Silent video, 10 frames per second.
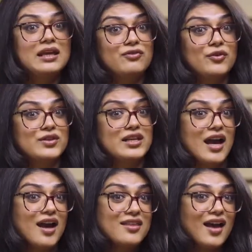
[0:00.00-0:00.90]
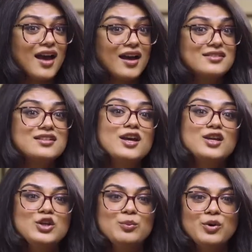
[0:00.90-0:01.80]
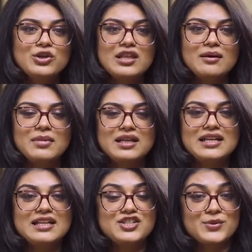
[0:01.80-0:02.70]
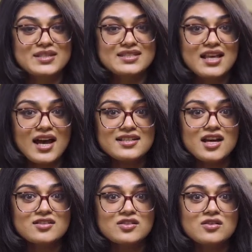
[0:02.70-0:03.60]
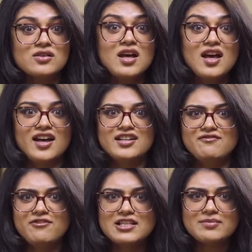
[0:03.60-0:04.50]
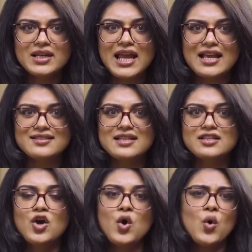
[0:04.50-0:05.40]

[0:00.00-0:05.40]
If on the other hand, you put that money into a side hustle, an investment asset,